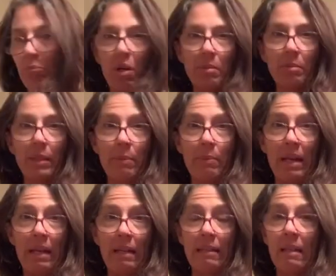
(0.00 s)
probably a
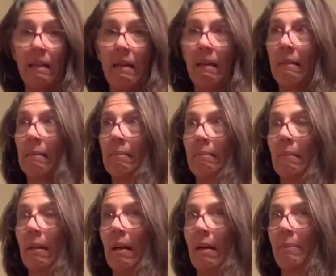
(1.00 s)
band
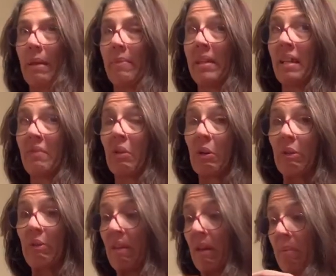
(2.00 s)
maybe I've heard
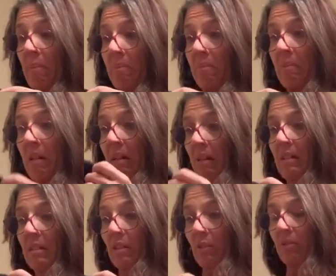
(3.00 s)
of them.
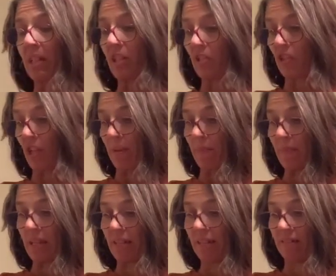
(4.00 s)
Don't like shame
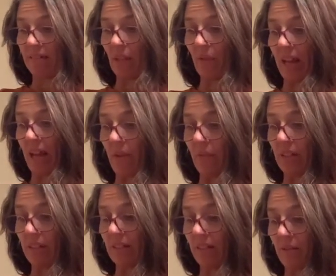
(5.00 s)
me if I
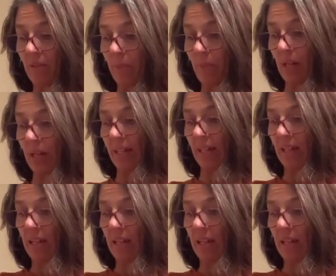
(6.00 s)
haven't, but